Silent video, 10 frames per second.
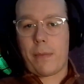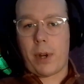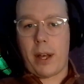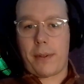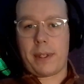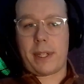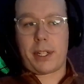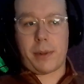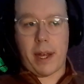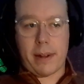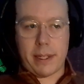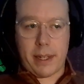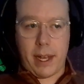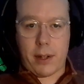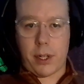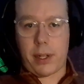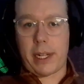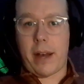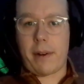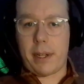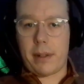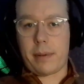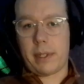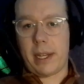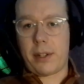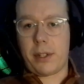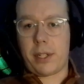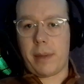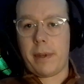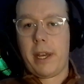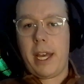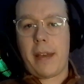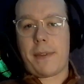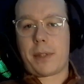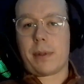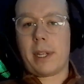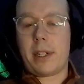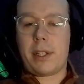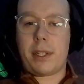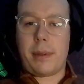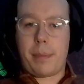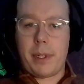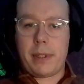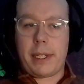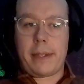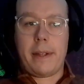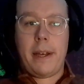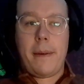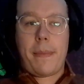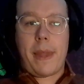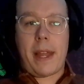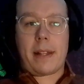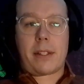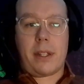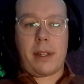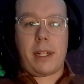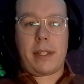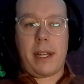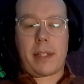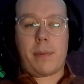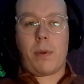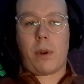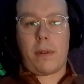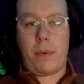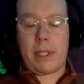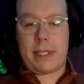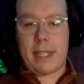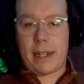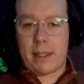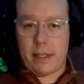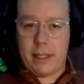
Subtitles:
where healthy sexuality is kind of turning out into the relationship. If it's relationship building, then it's more of what sex is